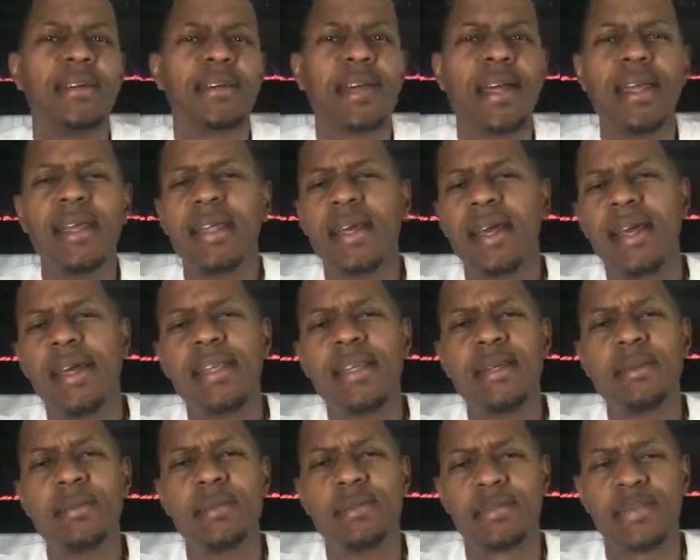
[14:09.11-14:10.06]
Right? I
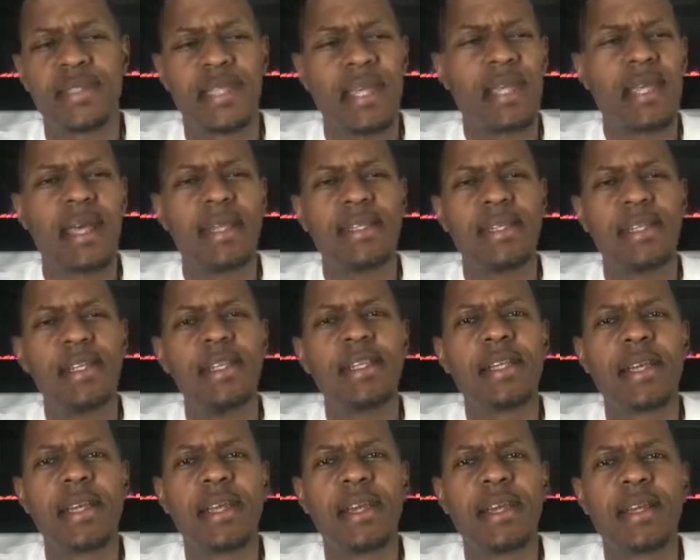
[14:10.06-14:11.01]
didn't even say I
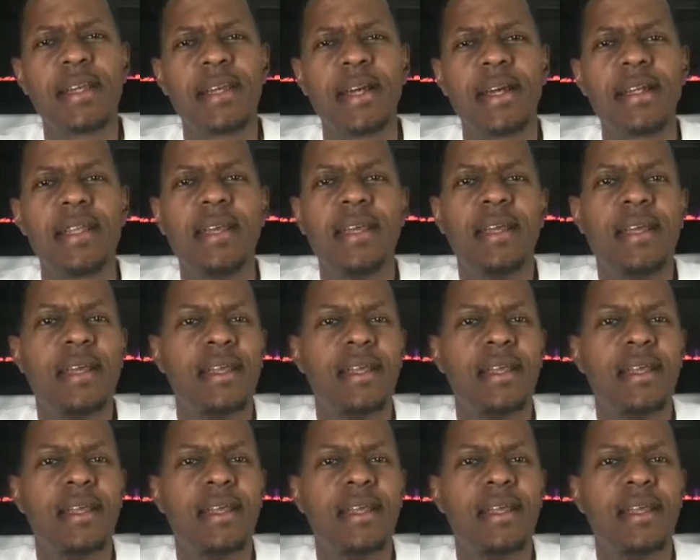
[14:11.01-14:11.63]
needed a haircut.